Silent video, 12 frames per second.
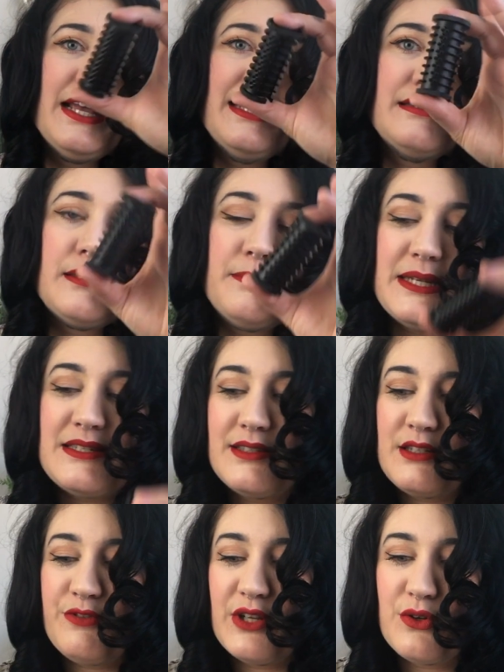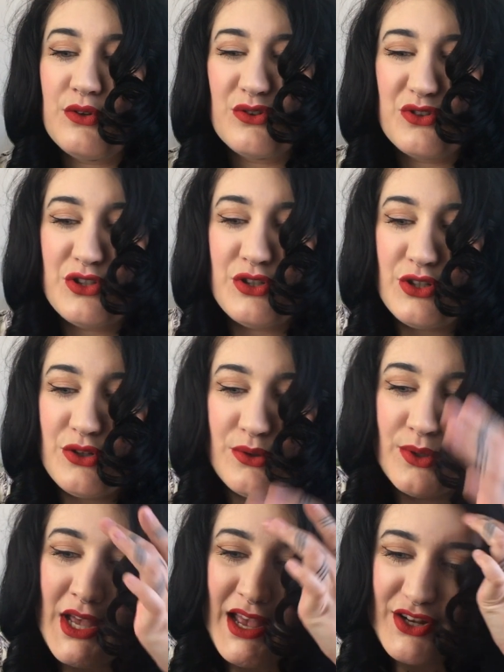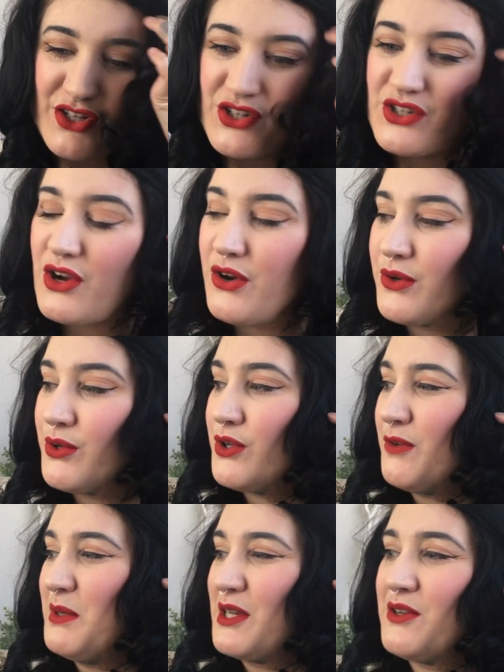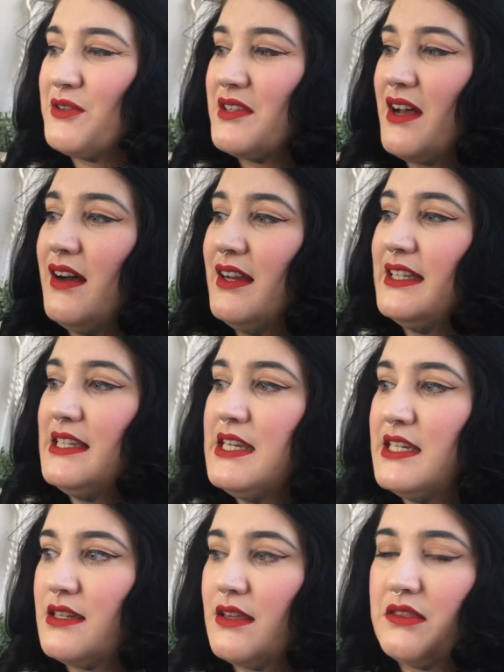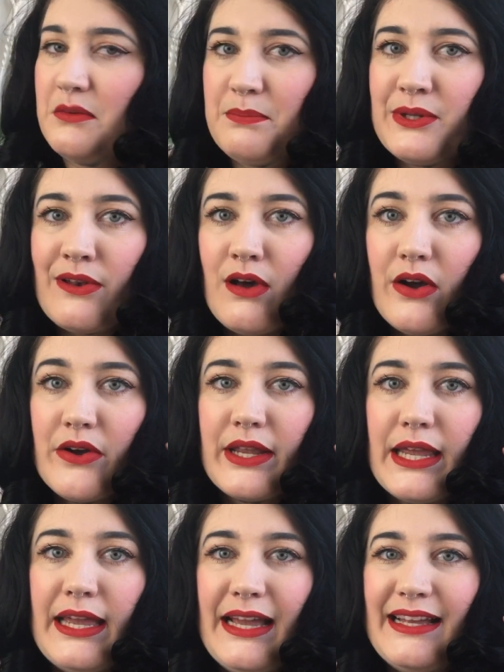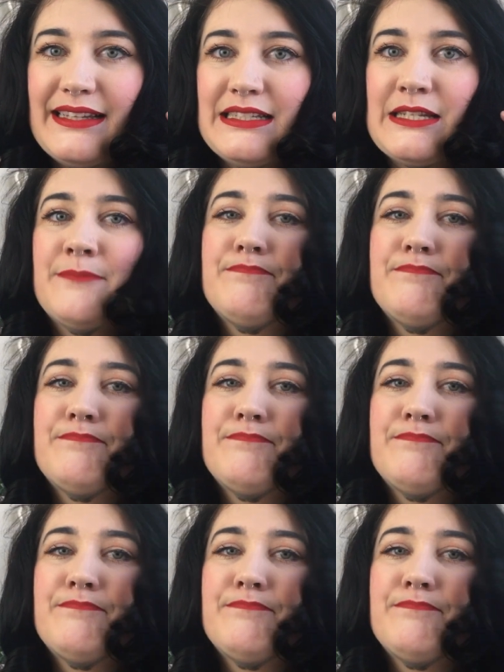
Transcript: It's a bit difficult to show you because I need the plug, and